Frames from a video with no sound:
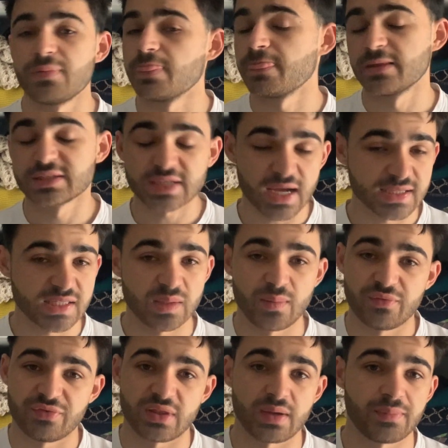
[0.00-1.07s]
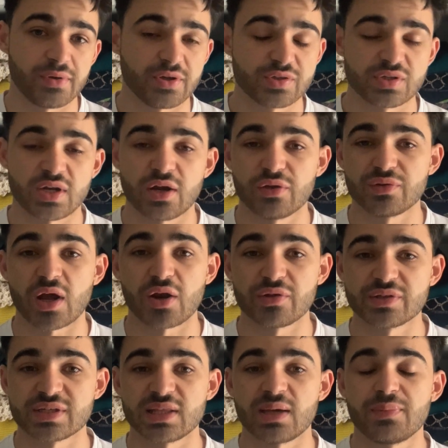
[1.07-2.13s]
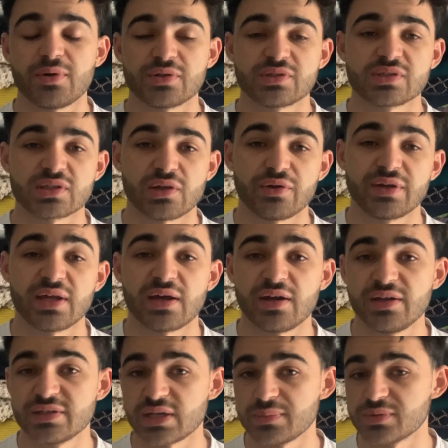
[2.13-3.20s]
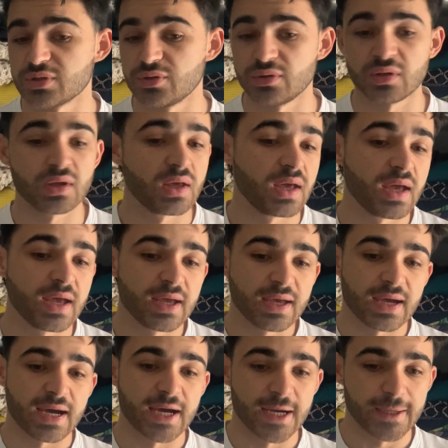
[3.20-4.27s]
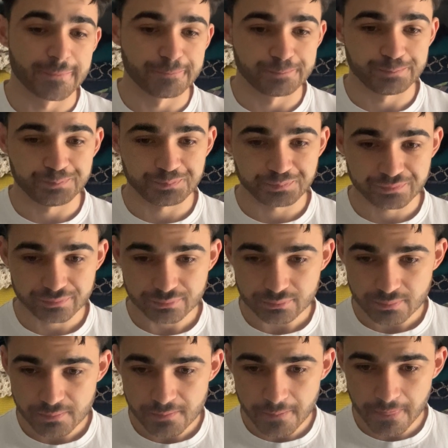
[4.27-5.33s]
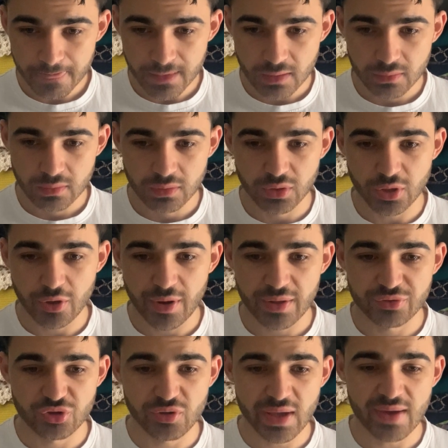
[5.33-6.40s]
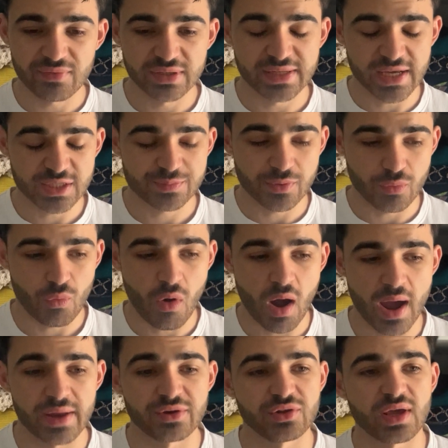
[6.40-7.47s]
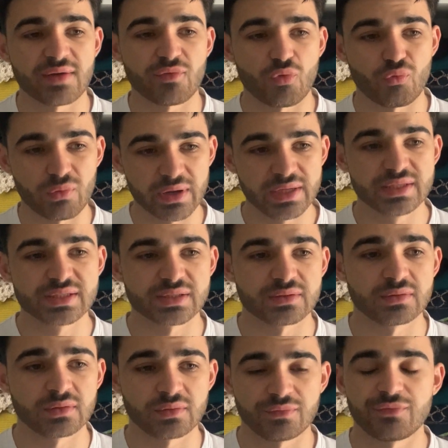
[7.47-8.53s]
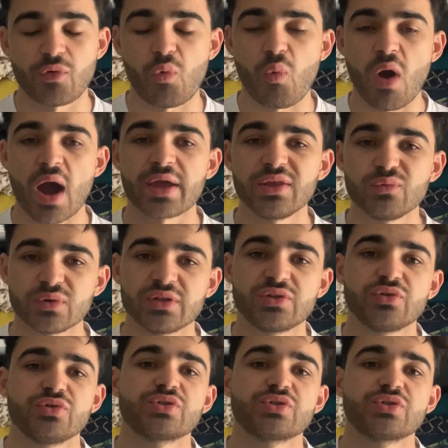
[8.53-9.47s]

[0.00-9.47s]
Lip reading: sky's the limit for that person. I don't see that person slowing down anytime soon. Um, do you have a desperate why? Do you have a reason for why you want to do